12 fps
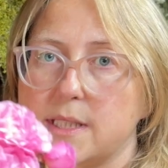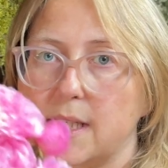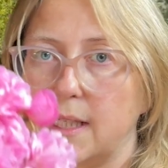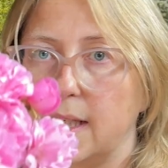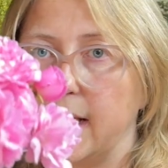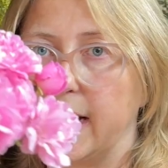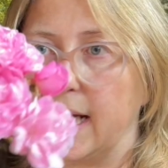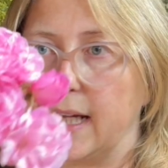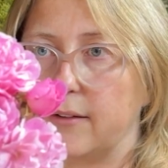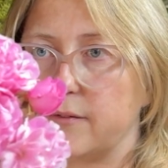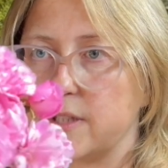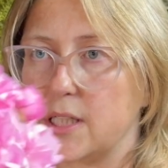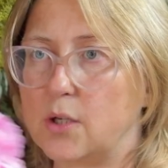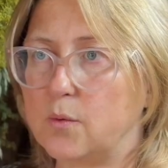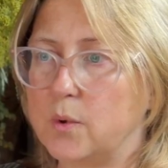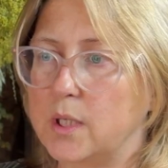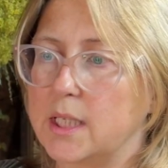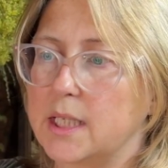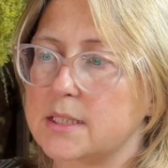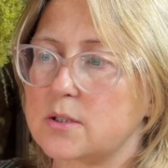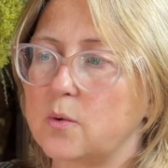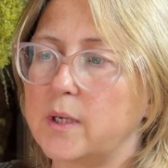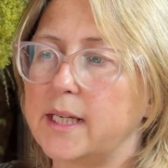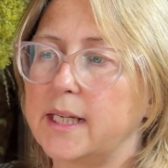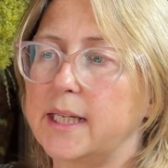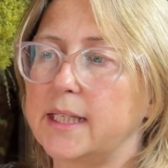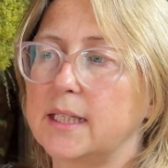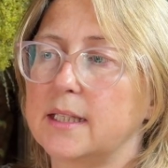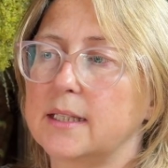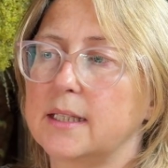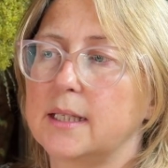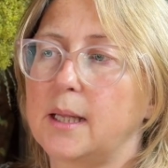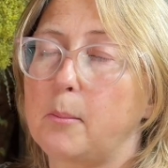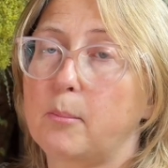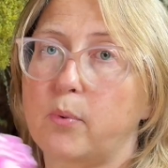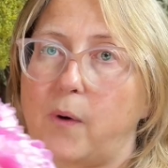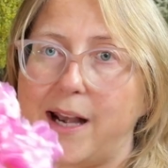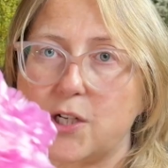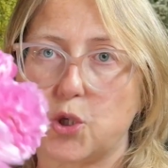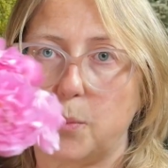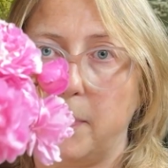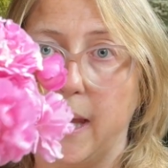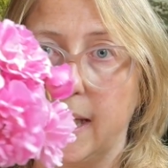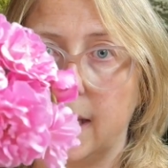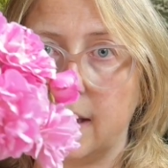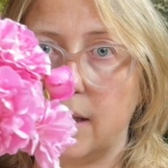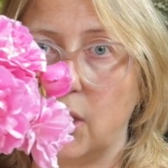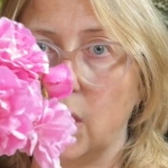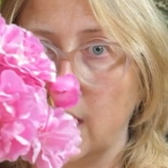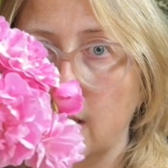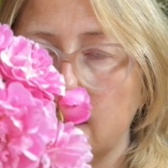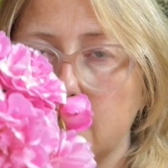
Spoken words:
that I have. So it's quite a brash pink colour.